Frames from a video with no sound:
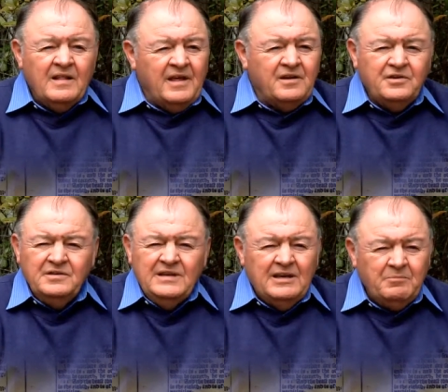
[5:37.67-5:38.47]
They
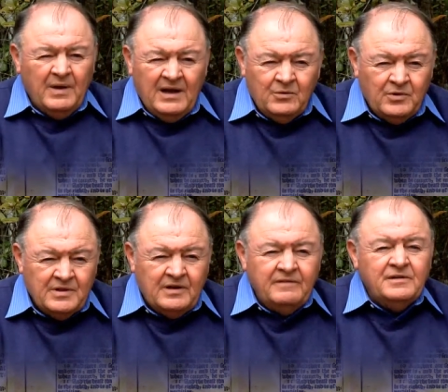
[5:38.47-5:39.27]
couldn't get by
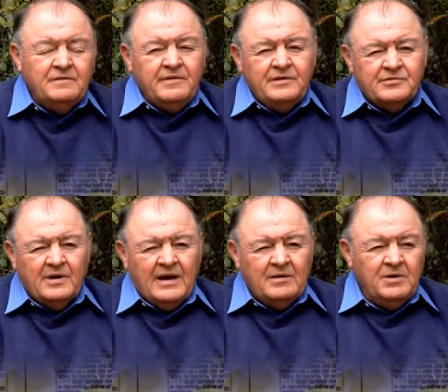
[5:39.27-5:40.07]
with it even if they
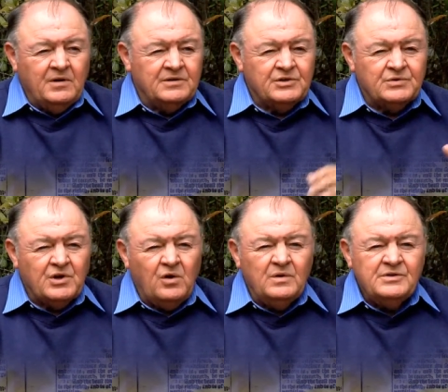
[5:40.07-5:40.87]
tried, because there was
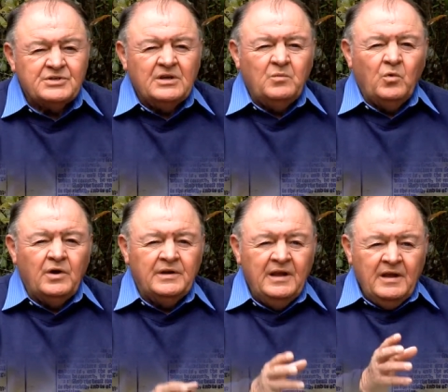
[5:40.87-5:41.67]
always
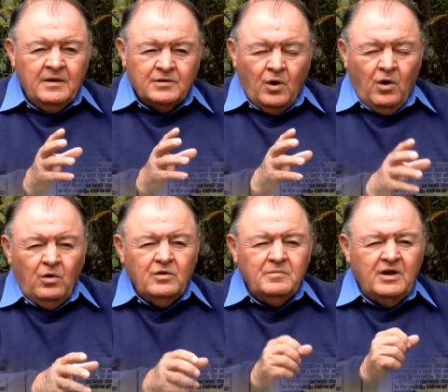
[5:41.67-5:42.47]
someone to
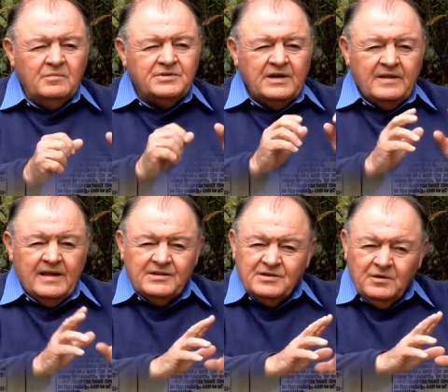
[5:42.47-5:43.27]
hold them up and say, "No,
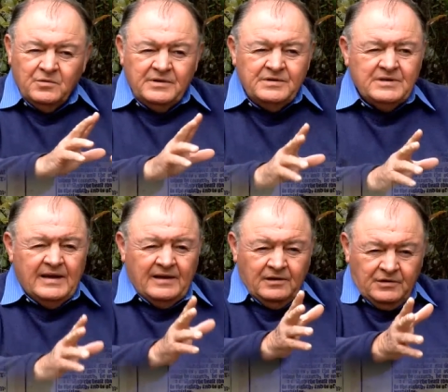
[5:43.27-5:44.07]
that's not what he
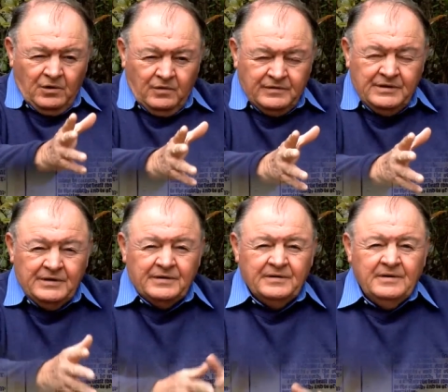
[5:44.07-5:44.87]
said. Look over
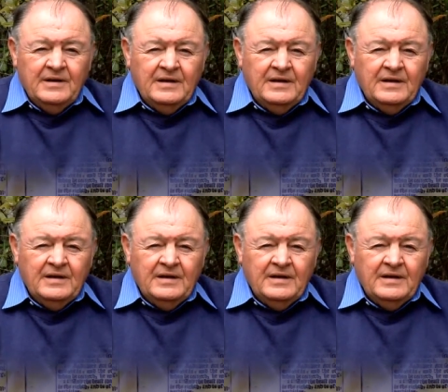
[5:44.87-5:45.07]
here."